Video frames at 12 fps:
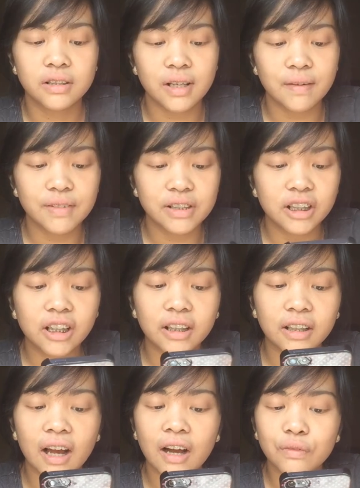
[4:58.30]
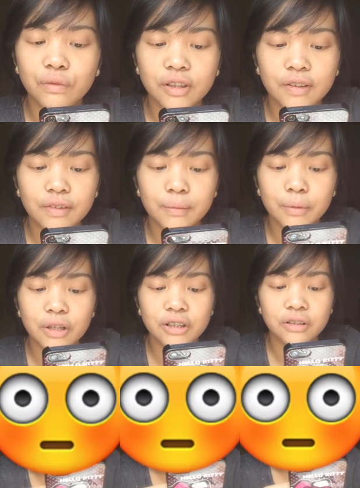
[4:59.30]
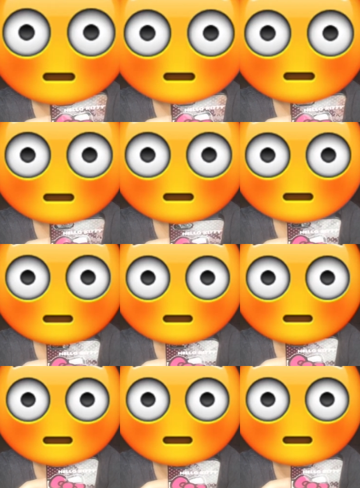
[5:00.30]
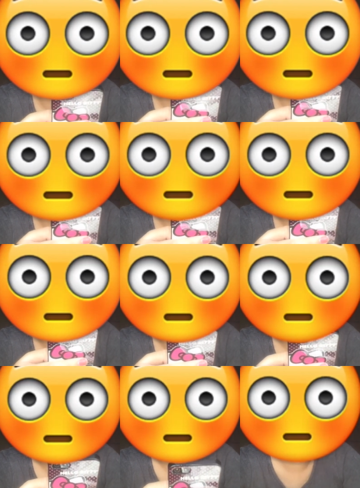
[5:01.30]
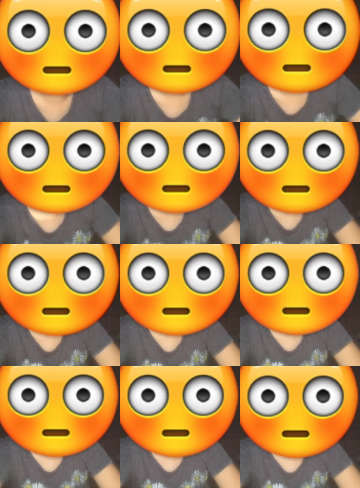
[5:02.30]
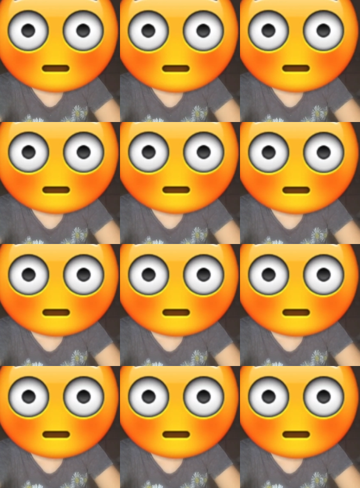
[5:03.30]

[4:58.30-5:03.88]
seventeen. Have one of the boys. Jella shot. If you D M them, you don't know if it's